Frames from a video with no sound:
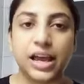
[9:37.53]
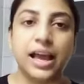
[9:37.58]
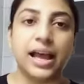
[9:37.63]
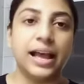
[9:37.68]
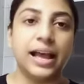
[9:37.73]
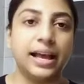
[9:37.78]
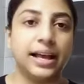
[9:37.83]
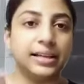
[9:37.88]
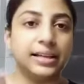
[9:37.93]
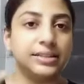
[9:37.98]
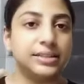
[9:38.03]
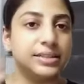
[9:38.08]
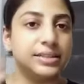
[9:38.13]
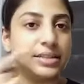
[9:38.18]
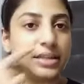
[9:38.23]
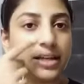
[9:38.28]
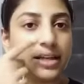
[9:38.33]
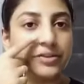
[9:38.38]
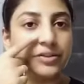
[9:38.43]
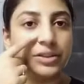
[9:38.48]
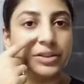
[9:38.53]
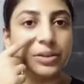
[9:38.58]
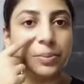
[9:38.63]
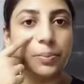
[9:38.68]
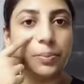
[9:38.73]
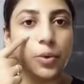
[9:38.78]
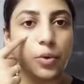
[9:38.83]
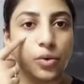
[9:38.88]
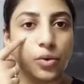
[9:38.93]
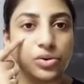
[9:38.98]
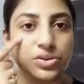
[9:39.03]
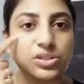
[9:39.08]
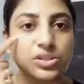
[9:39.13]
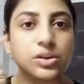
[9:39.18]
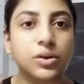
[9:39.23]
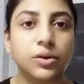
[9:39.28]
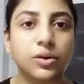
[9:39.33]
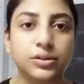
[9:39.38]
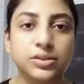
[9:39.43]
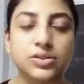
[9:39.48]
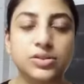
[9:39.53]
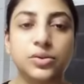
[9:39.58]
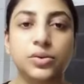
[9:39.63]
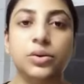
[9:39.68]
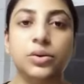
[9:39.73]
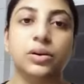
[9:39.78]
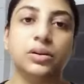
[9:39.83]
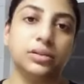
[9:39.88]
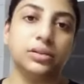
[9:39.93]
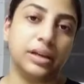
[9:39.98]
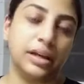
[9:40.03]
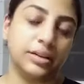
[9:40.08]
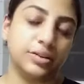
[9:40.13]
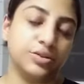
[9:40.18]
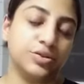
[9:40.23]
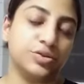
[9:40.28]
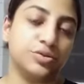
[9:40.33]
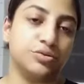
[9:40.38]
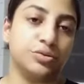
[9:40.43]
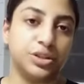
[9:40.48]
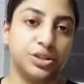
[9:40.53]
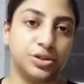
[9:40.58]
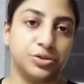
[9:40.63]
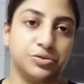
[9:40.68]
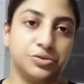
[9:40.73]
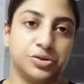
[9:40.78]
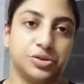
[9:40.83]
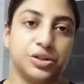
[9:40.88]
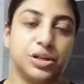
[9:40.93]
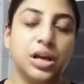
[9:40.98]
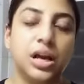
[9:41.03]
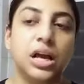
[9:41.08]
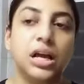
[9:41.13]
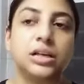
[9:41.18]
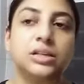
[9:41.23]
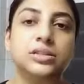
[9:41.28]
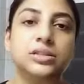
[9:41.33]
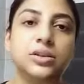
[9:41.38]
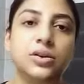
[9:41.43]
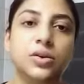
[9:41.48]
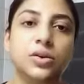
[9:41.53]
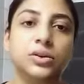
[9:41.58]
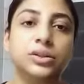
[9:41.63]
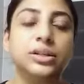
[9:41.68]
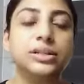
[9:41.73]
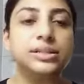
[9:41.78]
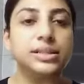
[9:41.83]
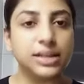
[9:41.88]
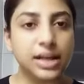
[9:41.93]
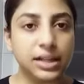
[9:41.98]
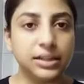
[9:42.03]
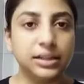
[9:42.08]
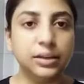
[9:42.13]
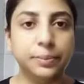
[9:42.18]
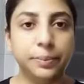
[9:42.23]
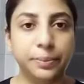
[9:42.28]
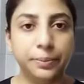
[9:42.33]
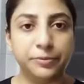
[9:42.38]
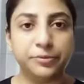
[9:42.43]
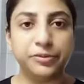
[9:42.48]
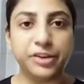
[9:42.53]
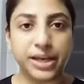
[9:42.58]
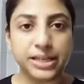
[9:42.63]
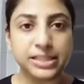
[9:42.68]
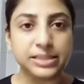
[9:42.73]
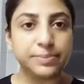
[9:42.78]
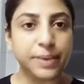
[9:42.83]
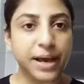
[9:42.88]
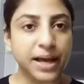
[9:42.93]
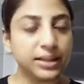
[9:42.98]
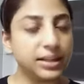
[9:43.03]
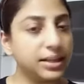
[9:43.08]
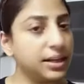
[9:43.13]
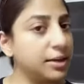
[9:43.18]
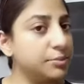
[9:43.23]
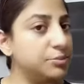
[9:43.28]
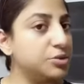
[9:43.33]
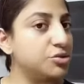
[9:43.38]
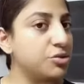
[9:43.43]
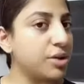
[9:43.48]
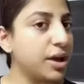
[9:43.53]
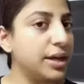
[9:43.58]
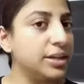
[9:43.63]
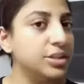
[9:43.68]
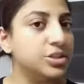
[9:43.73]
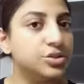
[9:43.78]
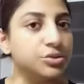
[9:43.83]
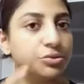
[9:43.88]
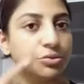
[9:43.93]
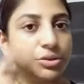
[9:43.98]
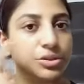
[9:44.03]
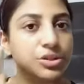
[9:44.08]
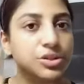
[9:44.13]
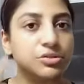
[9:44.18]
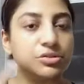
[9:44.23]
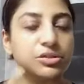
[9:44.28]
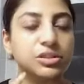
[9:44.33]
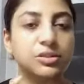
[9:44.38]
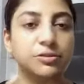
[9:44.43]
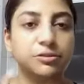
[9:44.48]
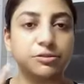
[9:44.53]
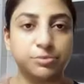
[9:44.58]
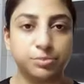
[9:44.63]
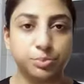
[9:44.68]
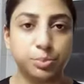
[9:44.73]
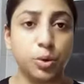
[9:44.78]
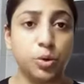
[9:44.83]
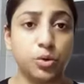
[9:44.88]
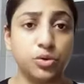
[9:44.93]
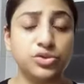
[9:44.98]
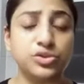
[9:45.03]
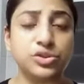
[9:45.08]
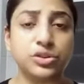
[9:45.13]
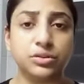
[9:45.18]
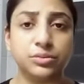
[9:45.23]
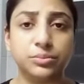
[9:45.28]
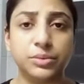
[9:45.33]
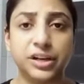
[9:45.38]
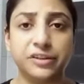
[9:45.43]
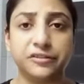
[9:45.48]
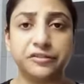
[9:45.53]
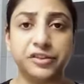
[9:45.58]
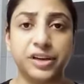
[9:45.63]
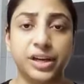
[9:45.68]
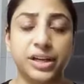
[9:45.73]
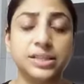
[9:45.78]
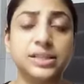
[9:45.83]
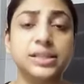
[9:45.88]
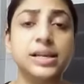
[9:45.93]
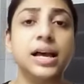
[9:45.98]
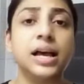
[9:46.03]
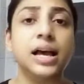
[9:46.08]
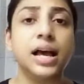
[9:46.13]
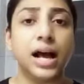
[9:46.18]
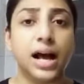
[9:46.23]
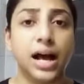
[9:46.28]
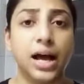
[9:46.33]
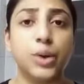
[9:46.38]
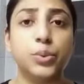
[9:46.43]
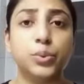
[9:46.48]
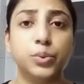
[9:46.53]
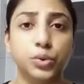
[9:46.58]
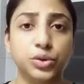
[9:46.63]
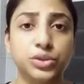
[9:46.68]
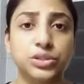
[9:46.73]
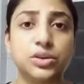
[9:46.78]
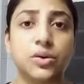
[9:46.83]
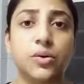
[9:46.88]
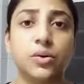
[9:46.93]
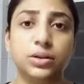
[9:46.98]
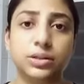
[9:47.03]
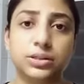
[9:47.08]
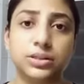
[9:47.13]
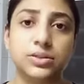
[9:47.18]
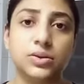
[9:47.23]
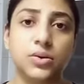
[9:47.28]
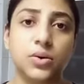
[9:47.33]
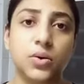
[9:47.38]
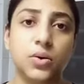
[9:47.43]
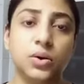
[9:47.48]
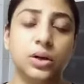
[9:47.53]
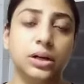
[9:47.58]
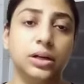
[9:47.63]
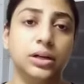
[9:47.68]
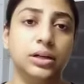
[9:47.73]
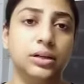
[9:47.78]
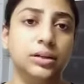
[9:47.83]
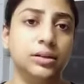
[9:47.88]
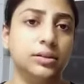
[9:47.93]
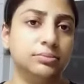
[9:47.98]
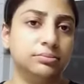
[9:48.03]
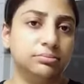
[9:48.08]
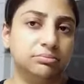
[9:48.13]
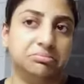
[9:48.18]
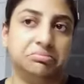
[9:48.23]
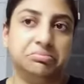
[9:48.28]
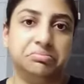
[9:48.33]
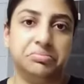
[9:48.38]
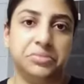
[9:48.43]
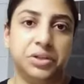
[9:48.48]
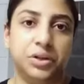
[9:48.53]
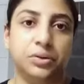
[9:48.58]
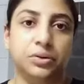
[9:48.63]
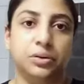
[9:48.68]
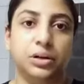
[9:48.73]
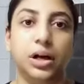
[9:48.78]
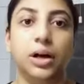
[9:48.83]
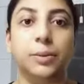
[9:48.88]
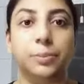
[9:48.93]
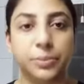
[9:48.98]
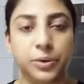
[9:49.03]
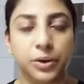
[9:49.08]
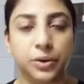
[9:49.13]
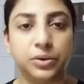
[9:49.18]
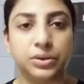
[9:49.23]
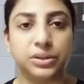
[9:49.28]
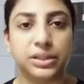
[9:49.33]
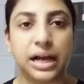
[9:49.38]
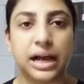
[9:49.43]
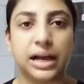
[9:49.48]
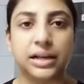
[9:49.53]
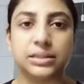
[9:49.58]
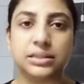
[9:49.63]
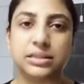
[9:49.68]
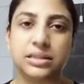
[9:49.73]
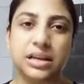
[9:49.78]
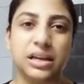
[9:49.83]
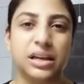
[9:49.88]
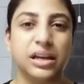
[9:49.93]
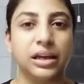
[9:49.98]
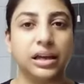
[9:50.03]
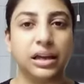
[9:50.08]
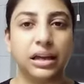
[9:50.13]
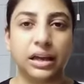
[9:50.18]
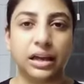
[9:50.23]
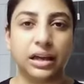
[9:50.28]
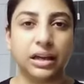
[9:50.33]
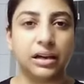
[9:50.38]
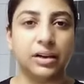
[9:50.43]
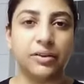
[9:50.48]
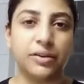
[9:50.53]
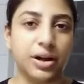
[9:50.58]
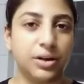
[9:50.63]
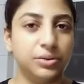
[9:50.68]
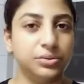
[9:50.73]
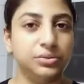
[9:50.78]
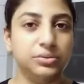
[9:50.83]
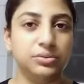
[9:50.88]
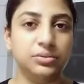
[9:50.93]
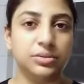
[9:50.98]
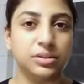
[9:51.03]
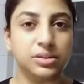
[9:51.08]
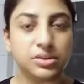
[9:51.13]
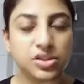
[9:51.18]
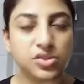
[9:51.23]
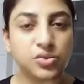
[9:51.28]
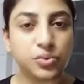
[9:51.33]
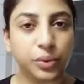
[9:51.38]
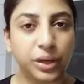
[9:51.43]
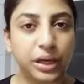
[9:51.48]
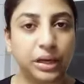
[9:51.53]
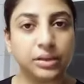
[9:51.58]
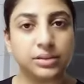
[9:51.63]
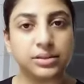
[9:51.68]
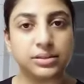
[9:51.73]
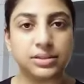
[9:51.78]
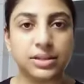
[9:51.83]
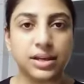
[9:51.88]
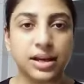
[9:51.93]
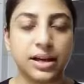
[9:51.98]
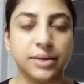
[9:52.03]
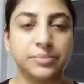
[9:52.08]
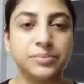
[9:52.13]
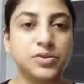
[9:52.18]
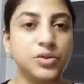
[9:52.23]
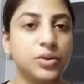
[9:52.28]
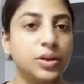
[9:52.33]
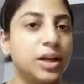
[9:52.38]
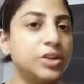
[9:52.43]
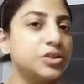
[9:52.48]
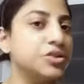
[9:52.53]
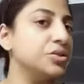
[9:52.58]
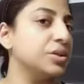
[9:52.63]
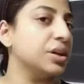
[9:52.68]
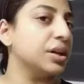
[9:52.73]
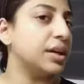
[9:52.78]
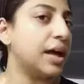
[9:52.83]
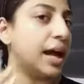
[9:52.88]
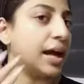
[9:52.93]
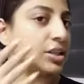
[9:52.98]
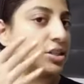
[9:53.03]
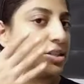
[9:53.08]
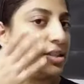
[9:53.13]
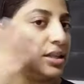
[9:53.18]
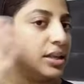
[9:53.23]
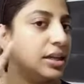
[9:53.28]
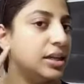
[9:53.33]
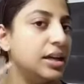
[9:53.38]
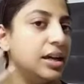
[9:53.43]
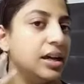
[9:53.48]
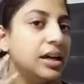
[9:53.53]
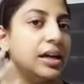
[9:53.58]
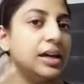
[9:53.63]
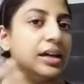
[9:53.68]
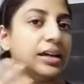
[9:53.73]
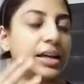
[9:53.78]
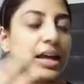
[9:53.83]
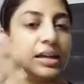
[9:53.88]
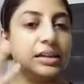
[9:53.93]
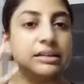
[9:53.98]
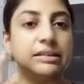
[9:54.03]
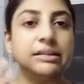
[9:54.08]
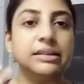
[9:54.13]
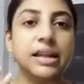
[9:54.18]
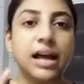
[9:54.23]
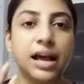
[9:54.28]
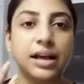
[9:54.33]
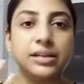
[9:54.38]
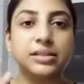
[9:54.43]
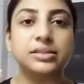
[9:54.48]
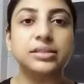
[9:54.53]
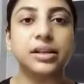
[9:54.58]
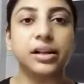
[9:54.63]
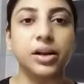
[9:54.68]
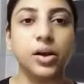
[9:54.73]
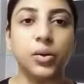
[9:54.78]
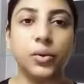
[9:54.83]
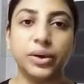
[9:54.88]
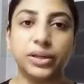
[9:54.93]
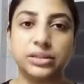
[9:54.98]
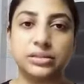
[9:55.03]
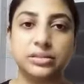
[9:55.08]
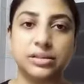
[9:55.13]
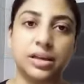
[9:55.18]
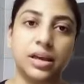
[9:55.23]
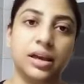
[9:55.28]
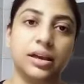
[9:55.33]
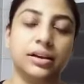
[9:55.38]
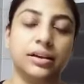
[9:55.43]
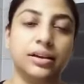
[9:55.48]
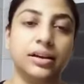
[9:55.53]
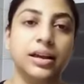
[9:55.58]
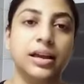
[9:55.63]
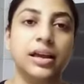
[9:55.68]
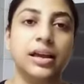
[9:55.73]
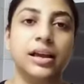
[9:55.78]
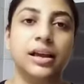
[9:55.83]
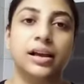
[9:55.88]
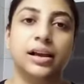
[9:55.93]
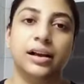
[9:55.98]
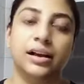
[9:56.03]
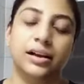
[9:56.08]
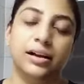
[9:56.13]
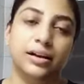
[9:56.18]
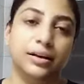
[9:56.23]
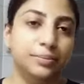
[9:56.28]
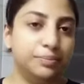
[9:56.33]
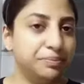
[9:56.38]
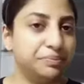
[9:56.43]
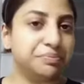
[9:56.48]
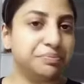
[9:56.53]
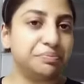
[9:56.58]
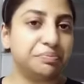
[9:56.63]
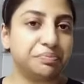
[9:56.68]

And even the pores also gets reduced. So there's another face pack that I'm trying to reduce the pores on my face. I would also, uh, you know, upload that around this week's time so that you can actually get nice glowing skin um,